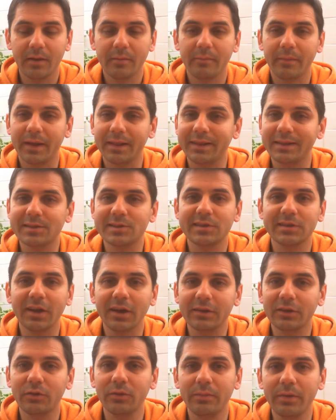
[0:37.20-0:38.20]
But it's
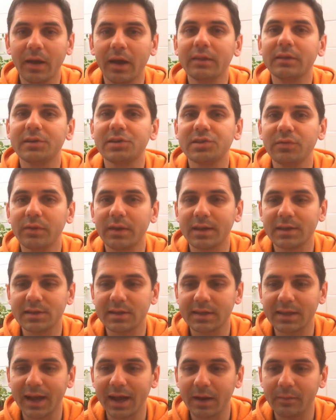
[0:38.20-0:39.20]
not to be understood as
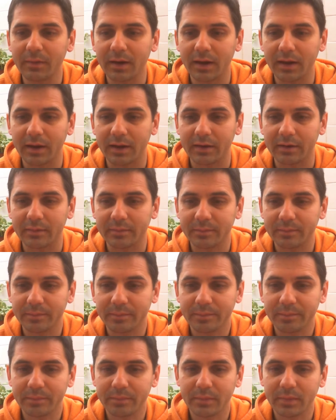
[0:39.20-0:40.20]
a timeline.
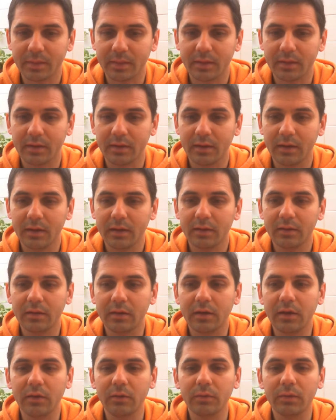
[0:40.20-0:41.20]

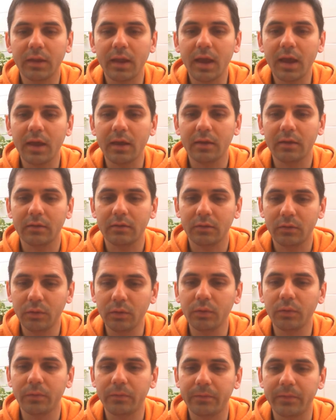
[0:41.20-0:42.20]
The
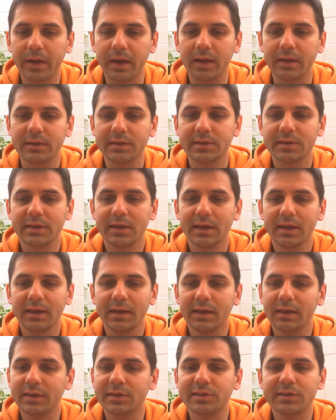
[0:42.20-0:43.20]
Q2 phase
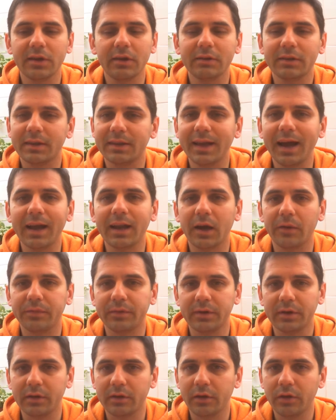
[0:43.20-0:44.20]
is not done
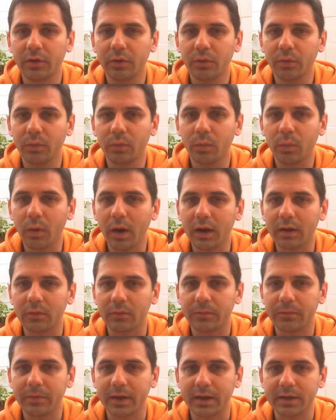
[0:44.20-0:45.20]
after the
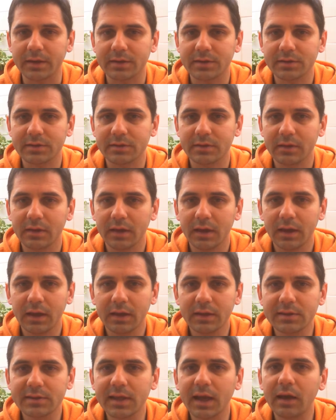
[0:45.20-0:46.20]
Q1 phase.
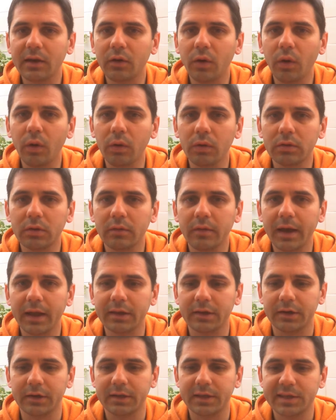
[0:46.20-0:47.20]
It's done all
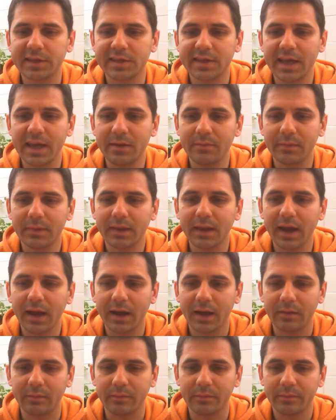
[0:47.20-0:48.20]
together at the same
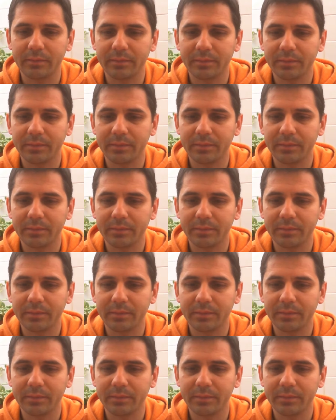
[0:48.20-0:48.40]
time.